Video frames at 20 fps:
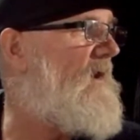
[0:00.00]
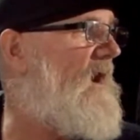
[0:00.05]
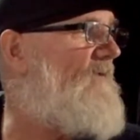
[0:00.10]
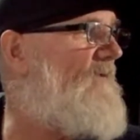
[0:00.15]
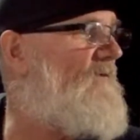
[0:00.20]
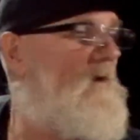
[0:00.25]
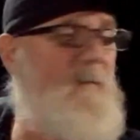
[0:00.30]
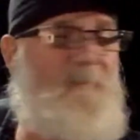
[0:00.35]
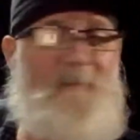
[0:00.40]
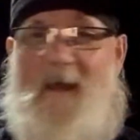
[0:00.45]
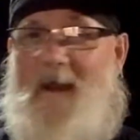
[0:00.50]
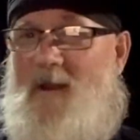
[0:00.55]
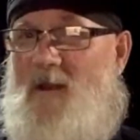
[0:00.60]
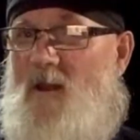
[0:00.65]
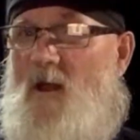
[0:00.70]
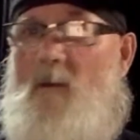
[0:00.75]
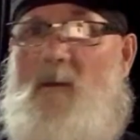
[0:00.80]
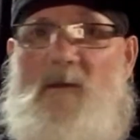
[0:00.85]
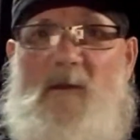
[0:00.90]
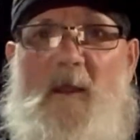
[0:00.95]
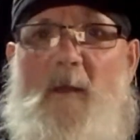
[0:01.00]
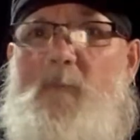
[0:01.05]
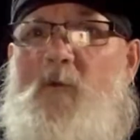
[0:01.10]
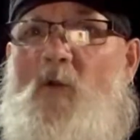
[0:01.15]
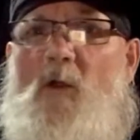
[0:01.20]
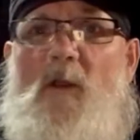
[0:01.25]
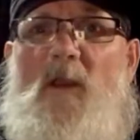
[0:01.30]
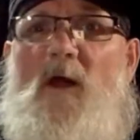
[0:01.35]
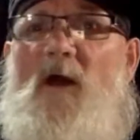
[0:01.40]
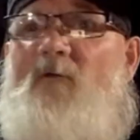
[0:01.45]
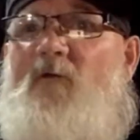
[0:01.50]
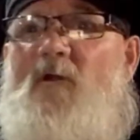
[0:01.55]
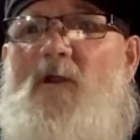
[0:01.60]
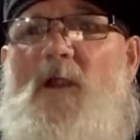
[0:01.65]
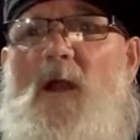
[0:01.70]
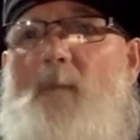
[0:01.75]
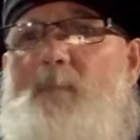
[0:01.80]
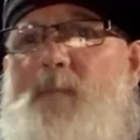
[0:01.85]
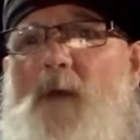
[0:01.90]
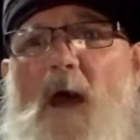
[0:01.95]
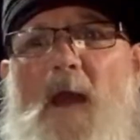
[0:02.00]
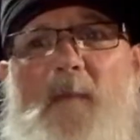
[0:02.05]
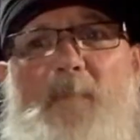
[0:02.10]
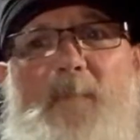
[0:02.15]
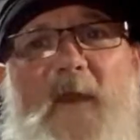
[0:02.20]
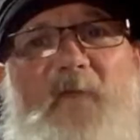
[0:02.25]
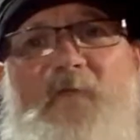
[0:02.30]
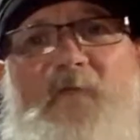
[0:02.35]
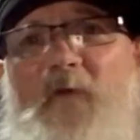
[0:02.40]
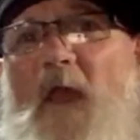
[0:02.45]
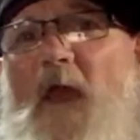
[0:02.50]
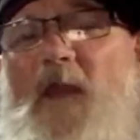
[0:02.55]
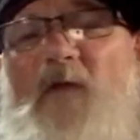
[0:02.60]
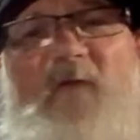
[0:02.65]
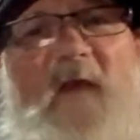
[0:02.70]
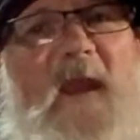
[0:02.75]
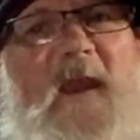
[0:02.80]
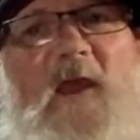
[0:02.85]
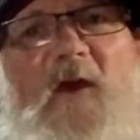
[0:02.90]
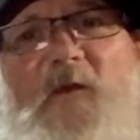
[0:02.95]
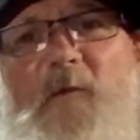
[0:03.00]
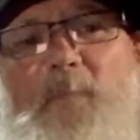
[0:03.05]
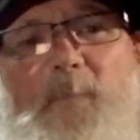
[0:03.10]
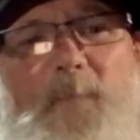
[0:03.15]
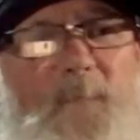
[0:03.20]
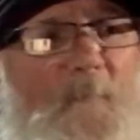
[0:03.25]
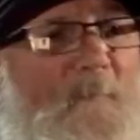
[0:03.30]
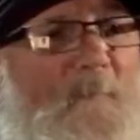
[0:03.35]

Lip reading: lover. I'm not a liberal lover. I'm not a big fan of any of them.